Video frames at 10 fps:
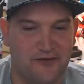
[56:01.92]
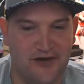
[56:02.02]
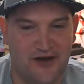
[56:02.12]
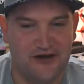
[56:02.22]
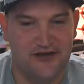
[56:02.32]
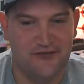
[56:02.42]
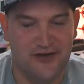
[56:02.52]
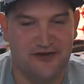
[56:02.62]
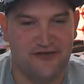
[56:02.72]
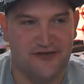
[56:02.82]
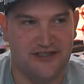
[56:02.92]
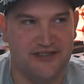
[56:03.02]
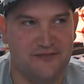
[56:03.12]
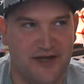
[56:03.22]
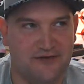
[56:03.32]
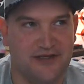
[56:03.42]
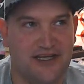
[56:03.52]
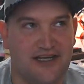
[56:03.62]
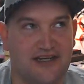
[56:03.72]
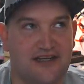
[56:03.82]
what all you went through just to be able to
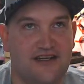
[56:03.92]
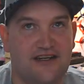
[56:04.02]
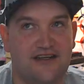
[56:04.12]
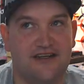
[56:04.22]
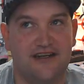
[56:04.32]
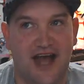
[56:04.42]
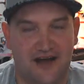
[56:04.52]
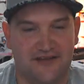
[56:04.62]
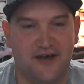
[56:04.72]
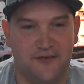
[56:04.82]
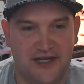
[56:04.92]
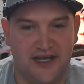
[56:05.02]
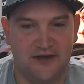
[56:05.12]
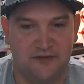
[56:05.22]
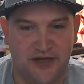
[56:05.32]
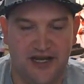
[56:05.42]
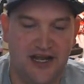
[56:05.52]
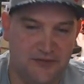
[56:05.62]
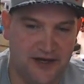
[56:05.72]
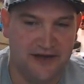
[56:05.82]
get out that weekend. But
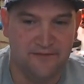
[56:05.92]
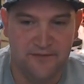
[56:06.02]
anyway,